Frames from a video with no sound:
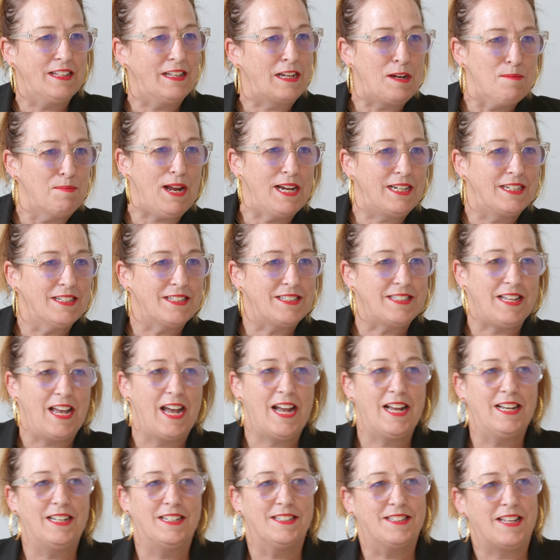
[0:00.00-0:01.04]
complainant's
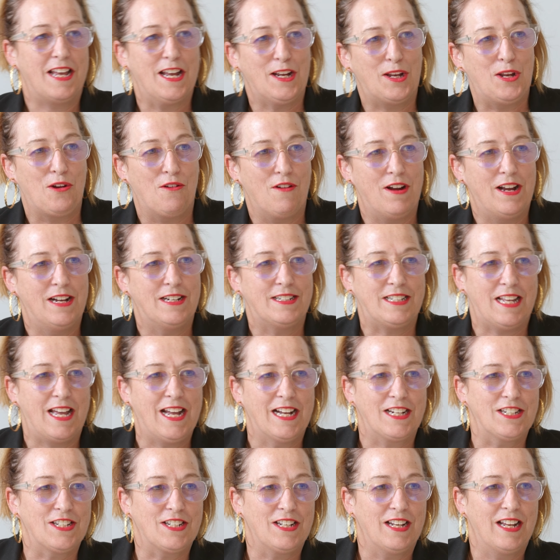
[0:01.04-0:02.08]
saying is accurate,
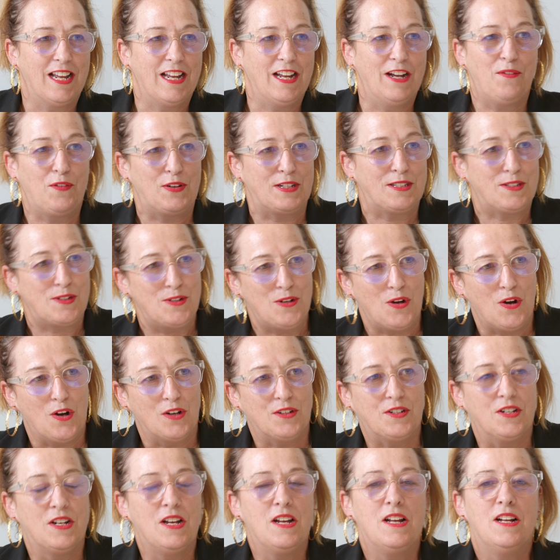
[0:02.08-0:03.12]
actually, if it's not.